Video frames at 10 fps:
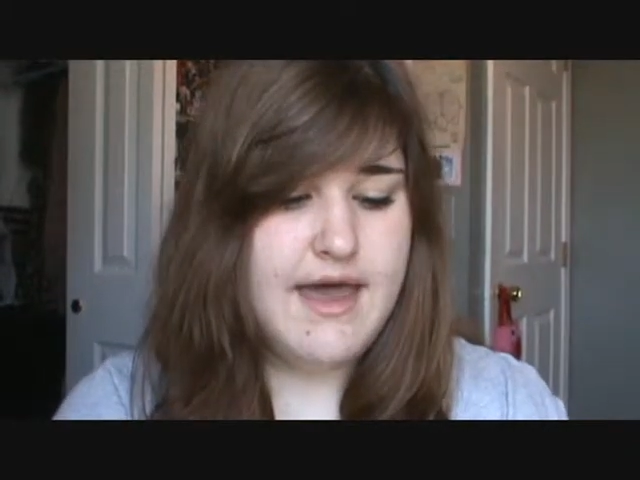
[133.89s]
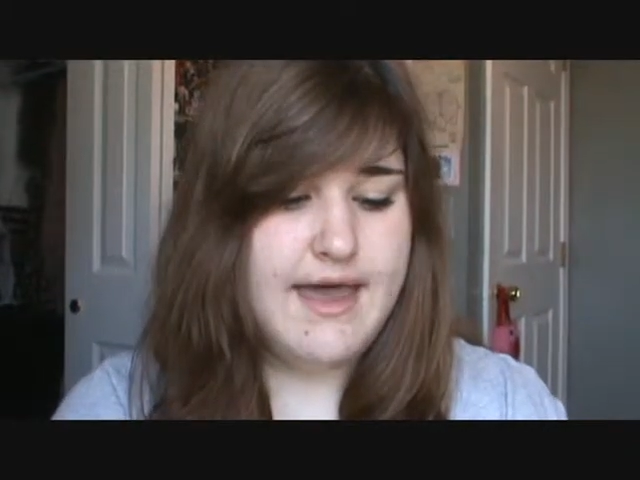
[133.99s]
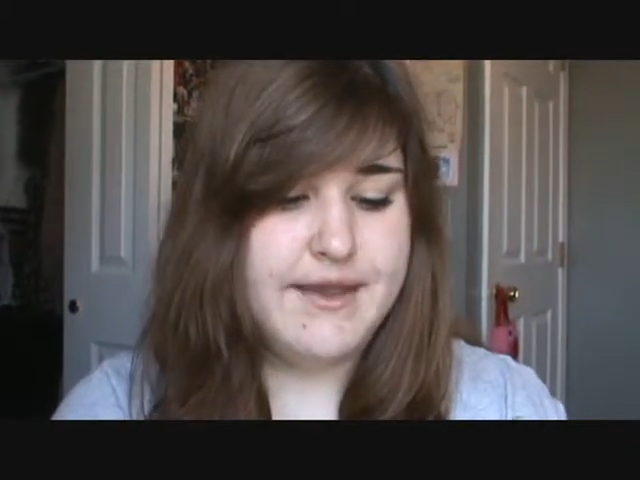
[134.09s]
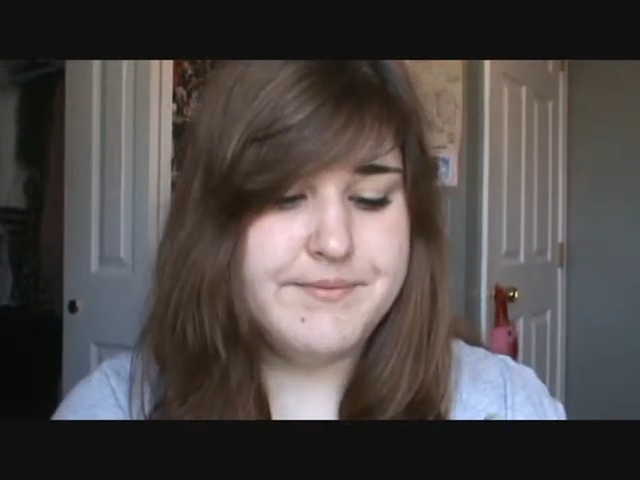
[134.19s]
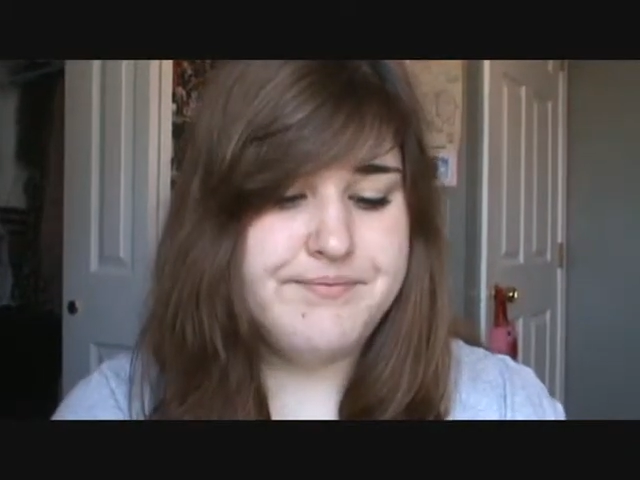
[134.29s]

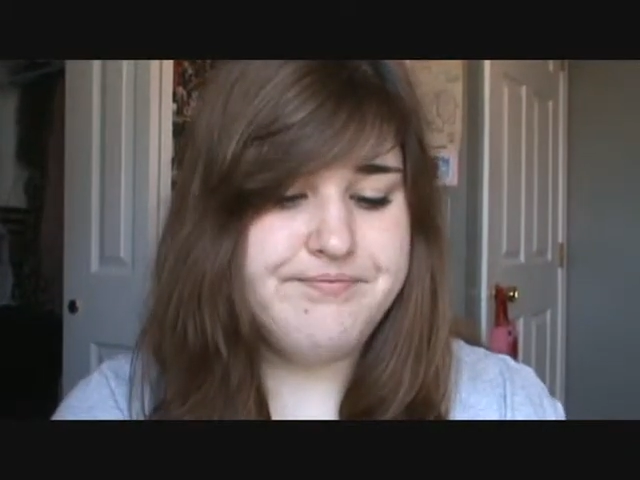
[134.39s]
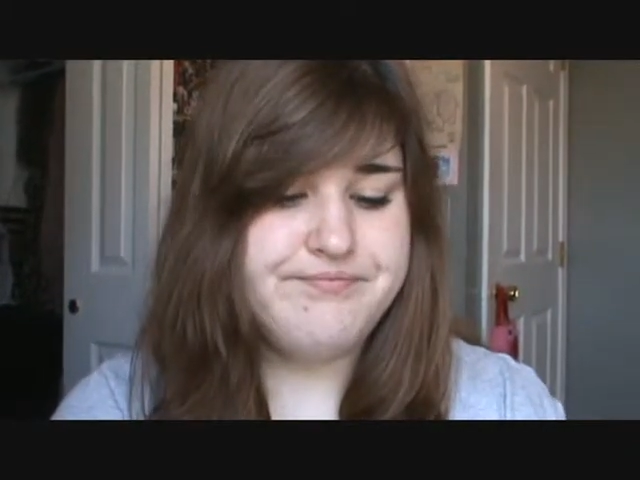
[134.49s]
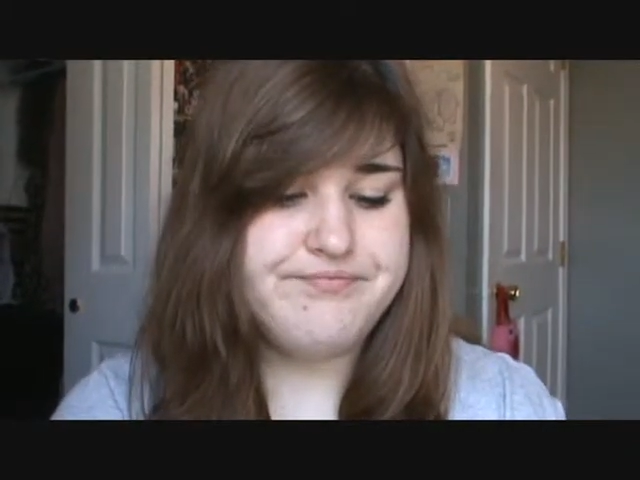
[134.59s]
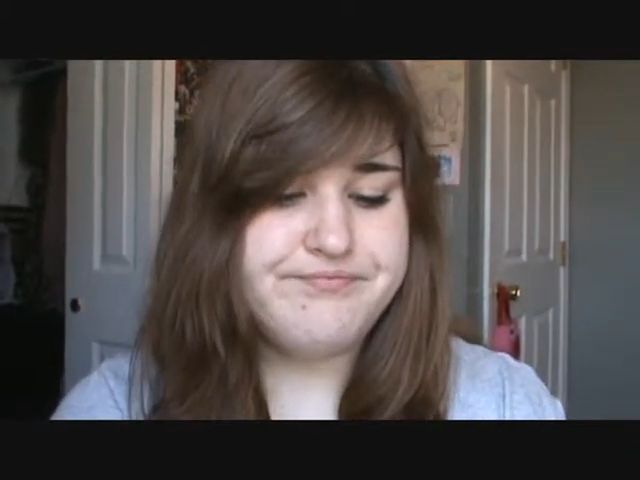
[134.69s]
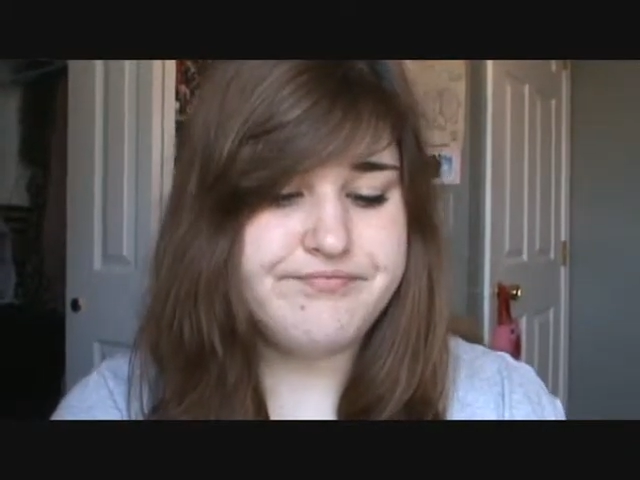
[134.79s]
I
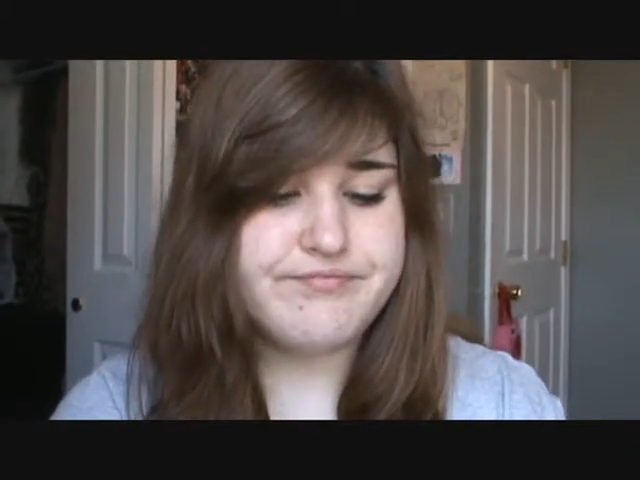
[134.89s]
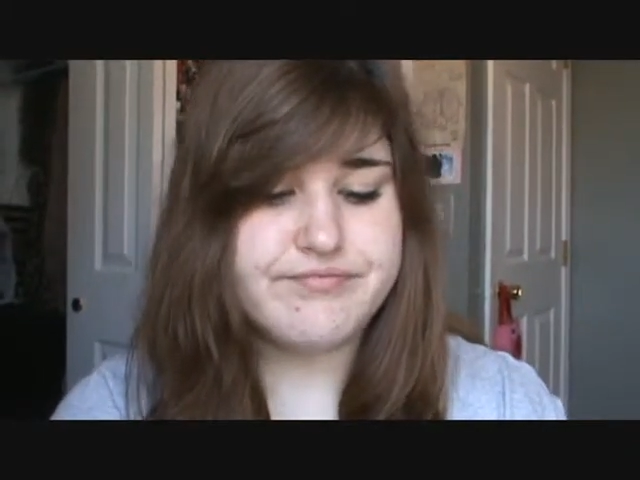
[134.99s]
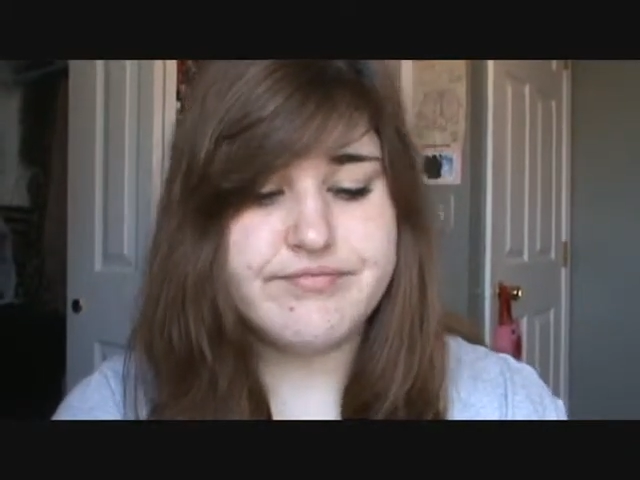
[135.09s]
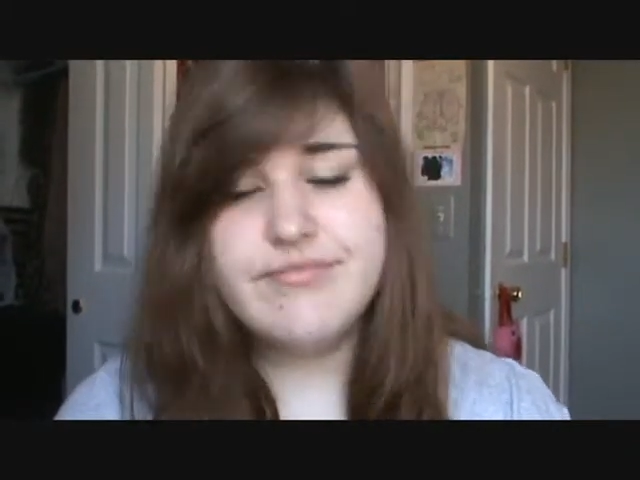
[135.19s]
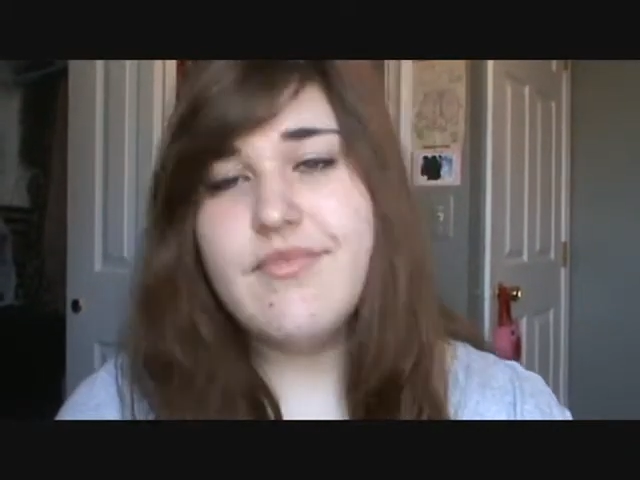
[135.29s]

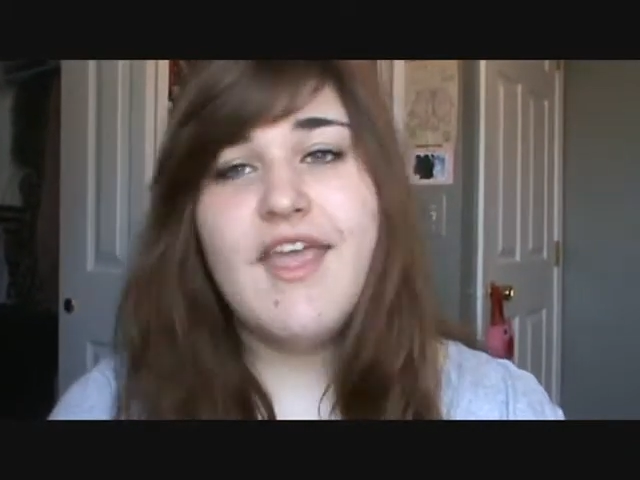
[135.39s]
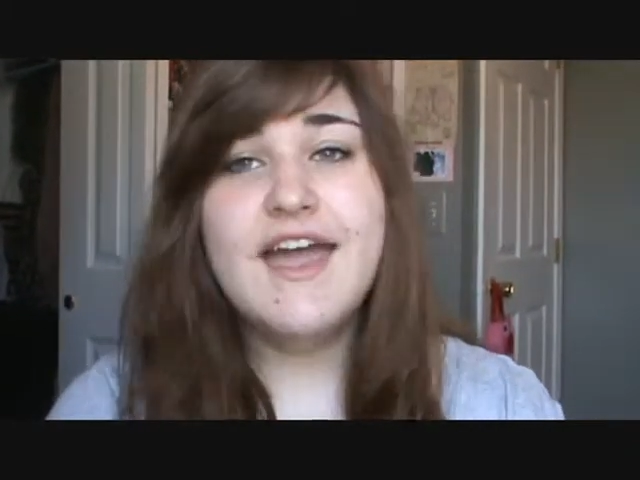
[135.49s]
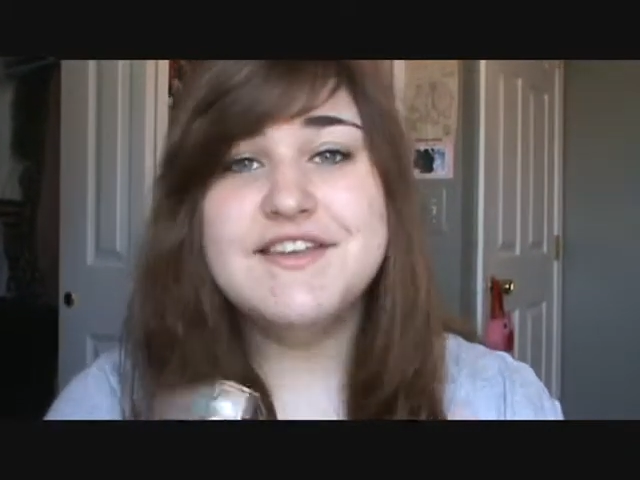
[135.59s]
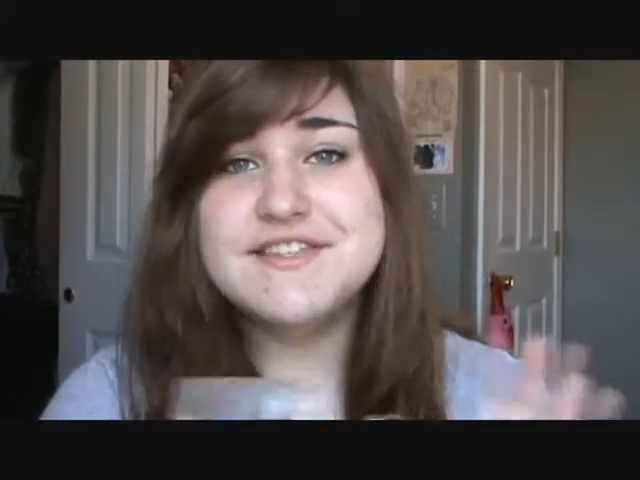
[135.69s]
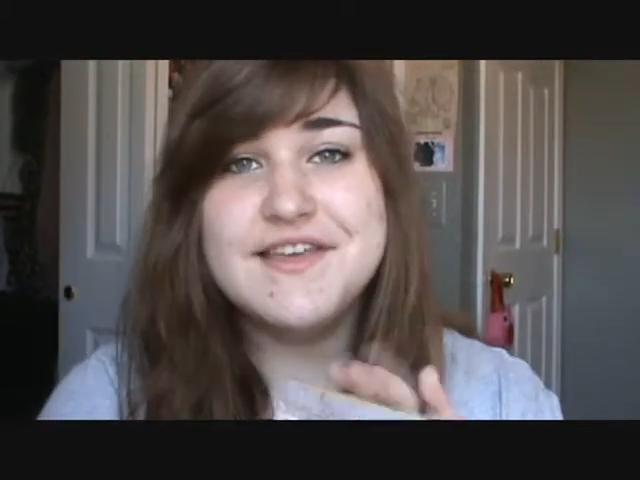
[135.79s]

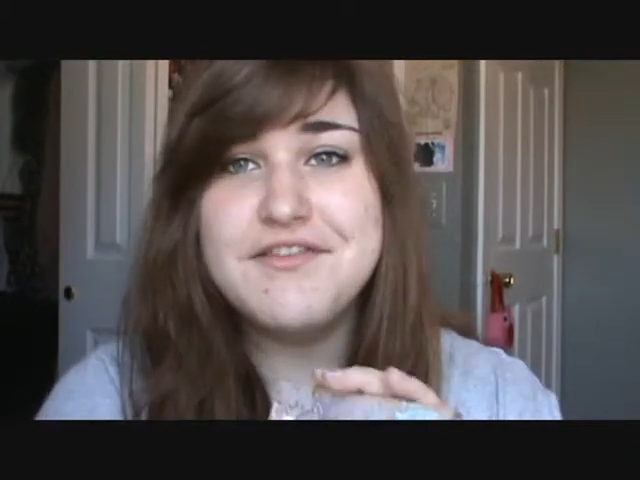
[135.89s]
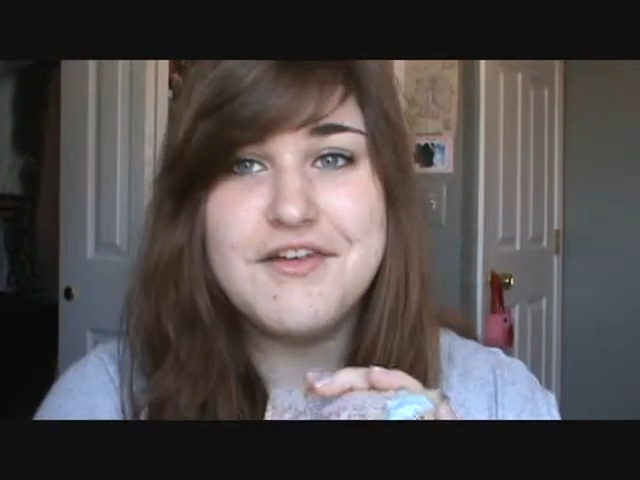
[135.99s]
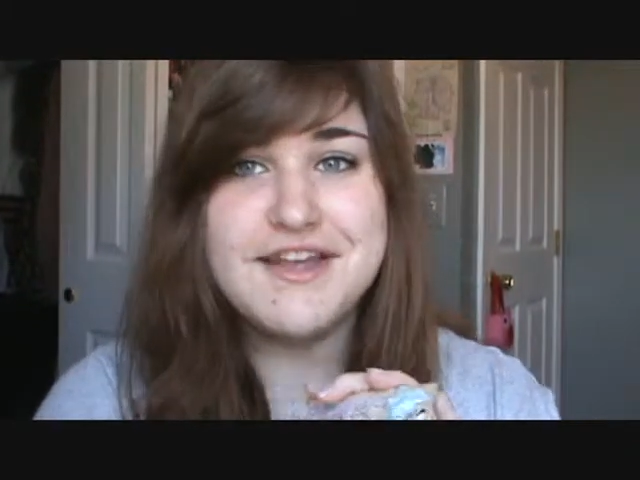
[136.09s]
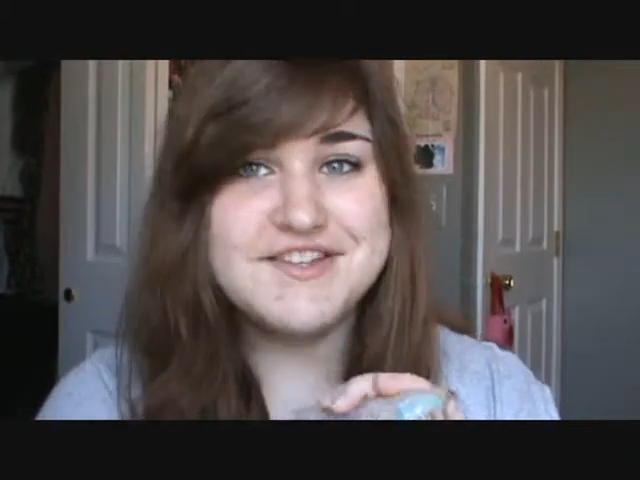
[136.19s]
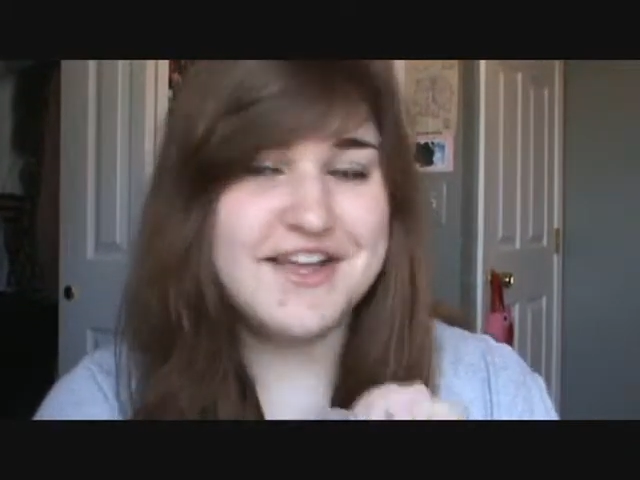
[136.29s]
just love
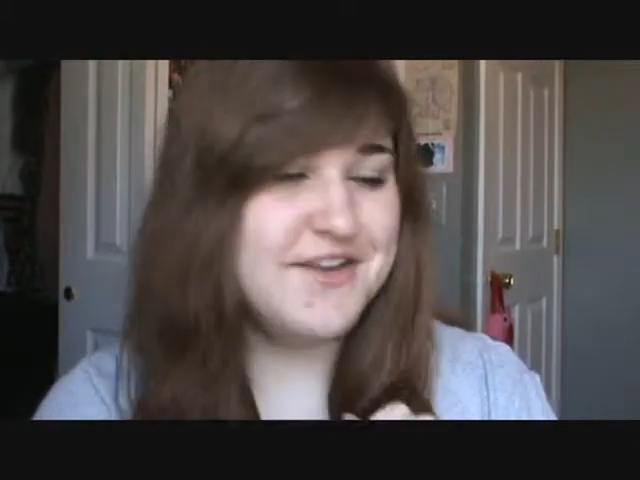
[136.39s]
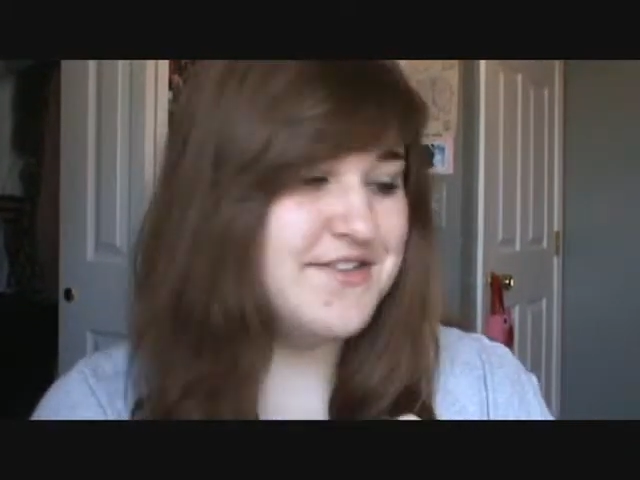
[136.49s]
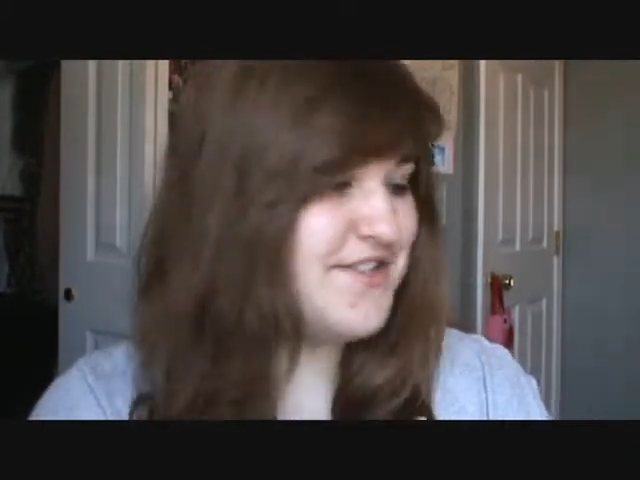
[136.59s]
their eyeshadow.